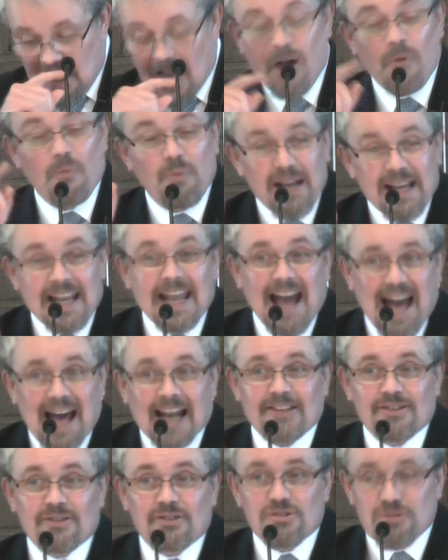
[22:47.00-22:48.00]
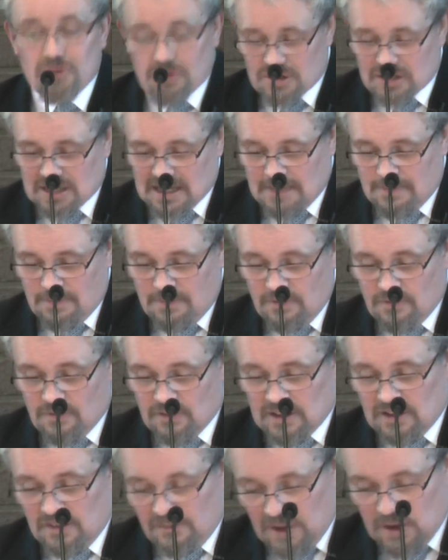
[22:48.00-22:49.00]
and we can trust him
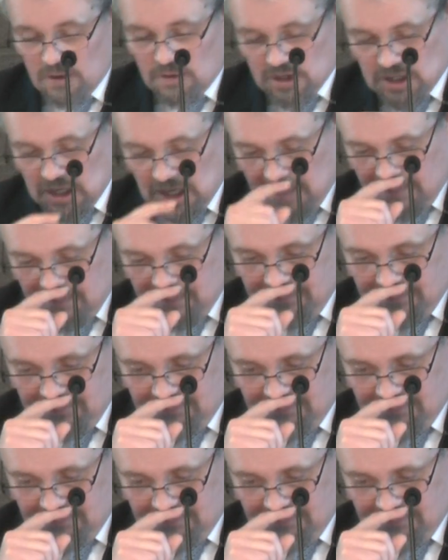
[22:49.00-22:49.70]
for the future.